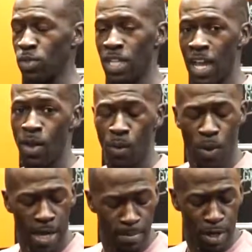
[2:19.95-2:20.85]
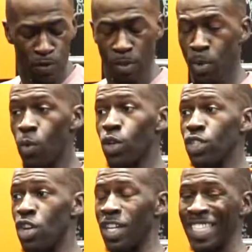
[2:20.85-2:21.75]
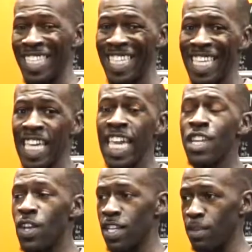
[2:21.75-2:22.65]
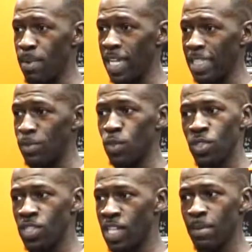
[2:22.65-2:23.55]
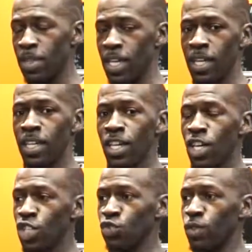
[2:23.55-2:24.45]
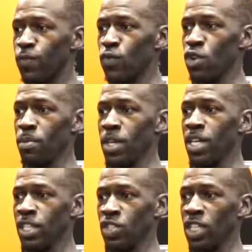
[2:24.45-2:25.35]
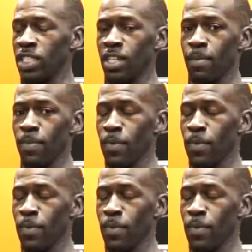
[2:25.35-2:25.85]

So now I widen my grip, we're gonna target the inner head of the bicep. So it's the same thing, strict form, chest up,